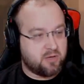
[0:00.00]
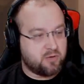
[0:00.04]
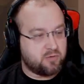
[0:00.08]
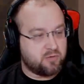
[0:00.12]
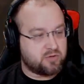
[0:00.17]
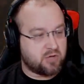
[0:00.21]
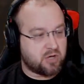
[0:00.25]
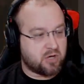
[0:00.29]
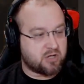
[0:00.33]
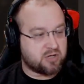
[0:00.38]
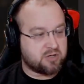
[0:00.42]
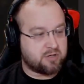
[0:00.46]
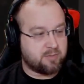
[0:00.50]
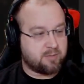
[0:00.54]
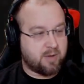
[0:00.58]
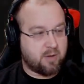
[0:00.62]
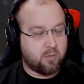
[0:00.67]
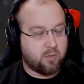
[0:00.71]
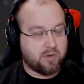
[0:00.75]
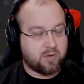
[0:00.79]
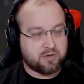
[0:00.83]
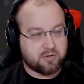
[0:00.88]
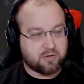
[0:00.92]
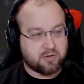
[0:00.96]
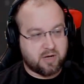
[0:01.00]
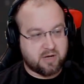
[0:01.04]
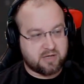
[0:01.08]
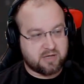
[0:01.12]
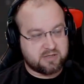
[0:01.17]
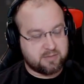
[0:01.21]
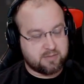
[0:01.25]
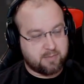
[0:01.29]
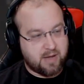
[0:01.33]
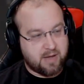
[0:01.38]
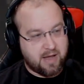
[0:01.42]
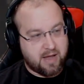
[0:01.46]
who talks about whether or
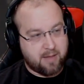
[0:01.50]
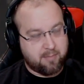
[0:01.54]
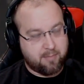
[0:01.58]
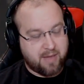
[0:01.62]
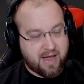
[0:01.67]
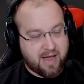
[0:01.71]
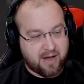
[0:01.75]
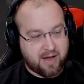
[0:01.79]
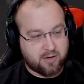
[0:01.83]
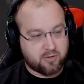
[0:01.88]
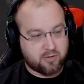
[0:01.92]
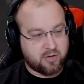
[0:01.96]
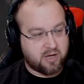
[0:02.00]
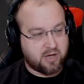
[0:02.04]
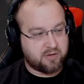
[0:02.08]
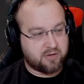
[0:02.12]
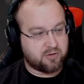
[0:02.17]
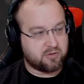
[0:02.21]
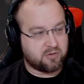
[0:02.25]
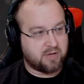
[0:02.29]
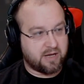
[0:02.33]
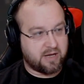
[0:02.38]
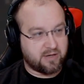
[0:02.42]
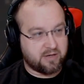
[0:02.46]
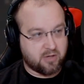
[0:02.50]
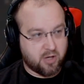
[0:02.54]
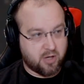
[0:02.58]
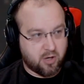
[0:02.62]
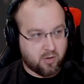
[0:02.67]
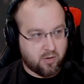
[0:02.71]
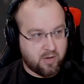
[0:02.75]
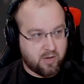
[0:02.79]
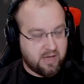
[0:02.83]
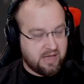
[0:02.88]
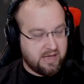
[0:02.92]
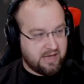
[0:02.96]
not to buy a pack or not, they're like,
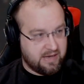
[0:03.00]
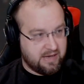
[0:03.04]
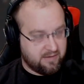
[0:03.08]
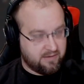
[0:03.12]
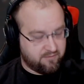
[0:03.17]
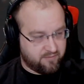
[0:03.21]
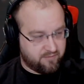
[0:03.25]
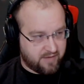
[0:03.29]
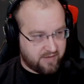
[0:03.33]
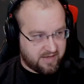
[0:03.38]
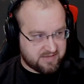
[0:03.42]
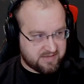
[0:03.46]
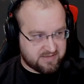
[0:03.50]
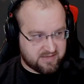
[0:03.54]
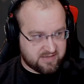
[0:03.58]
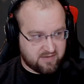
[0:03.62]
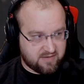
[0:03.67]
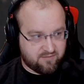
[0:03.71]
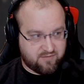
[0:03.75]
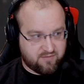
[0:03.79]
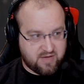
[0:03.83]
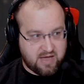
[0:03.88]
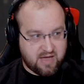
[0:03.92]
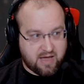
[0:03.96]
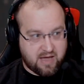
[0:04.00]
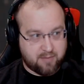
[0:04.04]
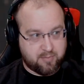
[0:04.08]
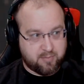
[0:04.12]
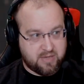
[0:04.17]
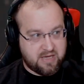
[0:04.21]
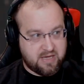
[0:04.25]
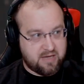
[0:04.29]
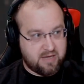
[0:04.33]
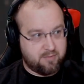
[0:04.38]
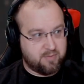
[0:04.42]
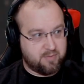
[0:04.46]
no, invest in
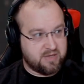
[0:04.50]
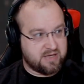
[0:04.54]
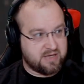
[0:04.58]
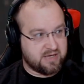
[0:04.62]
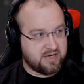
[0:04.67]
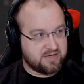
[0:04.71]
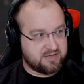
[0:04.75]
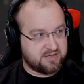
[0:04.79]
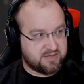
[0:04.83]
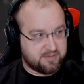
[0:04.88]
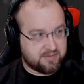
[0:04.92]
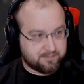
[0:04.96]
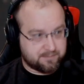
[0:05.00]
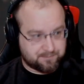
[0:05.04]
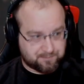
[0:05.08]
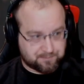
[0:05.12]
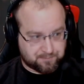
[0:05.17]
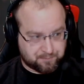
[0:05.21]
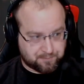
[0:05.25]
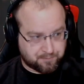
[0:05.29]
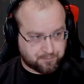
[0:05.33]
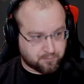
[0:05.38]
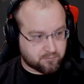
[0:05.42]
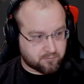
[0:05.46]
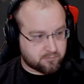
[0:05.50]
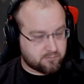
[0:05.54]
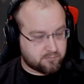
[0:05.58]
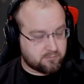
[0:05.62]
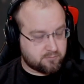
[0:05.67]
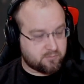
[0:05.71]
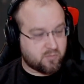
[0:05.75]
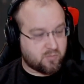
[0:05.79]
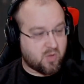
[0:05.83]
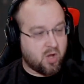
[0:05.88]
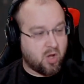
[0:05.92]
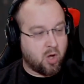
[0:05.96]
VIP because
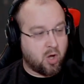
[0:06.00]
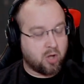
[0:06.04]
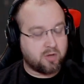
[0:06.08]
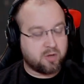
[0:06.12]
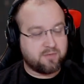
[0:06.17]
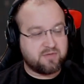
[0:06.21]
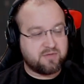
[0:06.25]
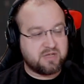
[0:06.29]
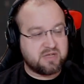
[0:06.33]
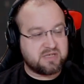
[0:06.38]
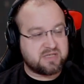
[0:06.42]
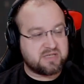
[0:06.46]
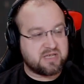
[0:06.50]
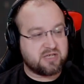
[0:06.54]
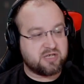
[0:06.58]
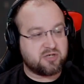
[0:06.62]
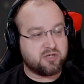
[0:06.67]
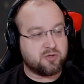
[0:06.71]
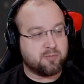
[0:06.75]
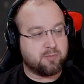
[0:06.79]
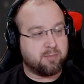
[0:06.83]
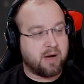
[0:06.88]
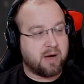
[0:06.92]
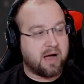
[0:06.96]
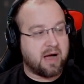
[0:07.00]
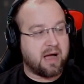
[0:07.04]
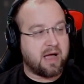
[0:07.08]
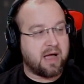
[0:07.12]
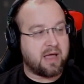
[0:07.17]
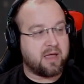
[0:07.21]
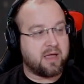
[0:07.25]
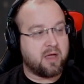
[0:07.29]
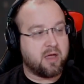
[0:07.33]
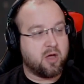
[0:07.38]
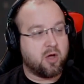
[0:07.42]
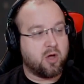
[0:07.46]
all of these things you
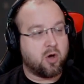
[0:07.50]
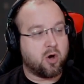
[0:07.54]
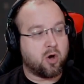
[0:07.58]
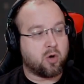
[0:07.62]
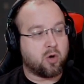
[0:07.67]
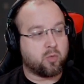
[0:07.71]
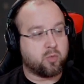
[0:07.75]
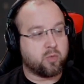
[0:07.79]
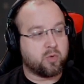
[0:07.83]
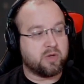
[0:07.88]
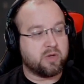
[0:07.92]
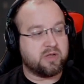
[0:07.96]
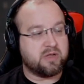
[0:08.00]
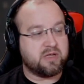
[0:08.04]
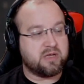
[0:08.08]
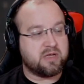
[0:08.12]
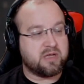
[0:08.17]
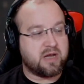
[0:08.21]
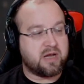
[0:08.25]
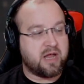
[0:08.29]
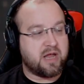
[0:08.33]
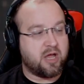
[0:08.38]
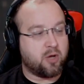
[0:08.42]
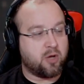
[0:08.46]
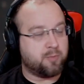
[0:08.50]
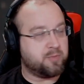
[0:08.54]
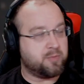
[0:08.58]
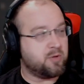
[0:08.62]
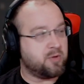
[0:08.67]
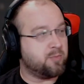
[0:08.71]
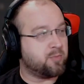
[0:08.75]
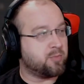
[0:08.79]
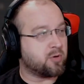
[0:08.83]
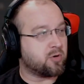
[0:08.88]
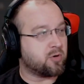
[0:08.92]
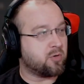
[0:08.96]
buy are really going to help
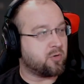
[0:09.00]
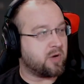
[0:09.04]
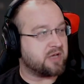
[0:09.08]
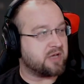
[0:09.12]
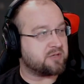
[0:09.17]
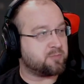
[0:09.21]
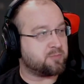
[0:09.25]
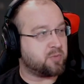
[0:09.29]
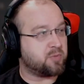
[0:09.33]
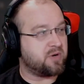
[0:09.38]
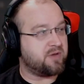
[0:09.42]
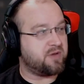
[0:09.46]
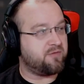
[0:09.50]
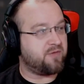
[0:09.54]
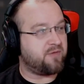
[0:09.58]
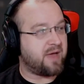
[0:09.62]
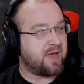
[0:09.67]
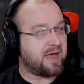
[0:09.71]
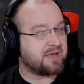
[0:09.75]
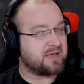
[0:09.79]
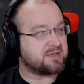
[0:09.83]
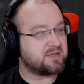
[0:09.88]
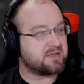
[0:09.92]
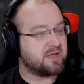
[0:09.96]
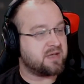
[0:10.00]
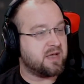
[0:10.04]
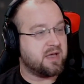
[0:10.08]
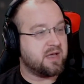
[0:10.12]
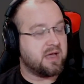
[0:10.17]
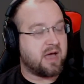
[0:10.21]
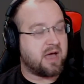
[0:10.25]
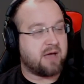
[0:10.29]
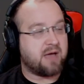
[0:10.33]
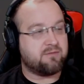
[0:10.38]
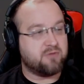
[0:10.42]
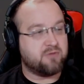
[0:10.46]
you progress pretty fast.
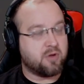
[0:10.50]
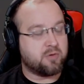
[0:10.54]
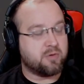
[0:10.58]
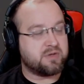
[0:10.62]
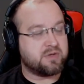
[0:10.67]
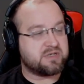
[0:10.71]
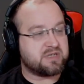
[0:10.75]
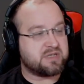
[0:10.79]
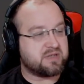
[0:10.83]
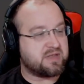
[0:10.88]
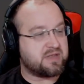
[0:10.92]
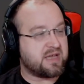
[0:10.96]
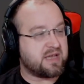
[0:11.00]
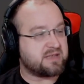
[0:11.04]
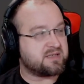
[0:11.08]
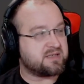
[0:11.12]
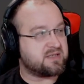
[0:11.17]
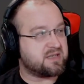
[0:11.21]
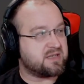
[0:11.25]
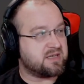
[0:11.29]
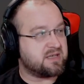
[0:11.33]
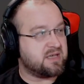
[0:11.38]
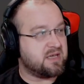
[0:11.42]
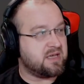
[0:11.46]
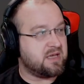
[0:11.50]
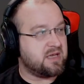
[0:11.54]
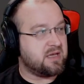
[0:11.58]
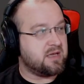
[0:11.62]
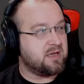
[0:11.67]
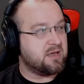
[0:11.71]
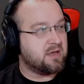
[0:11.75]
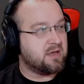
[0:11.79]
I've noticed that that's the key.